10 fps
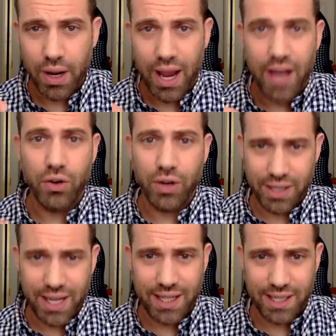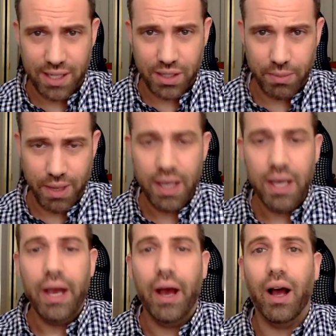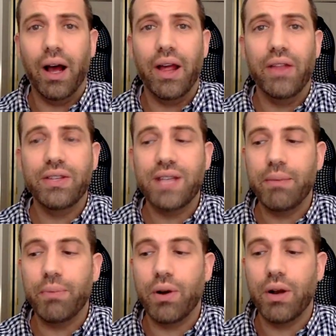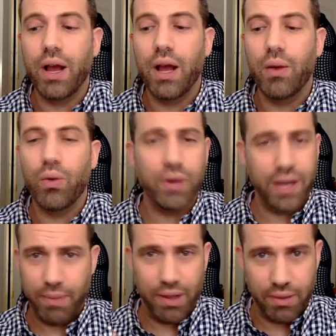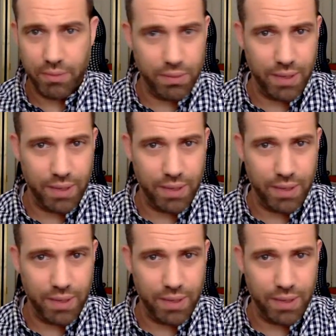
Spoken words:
and you're going to text these to me, and the second part, or email them to me.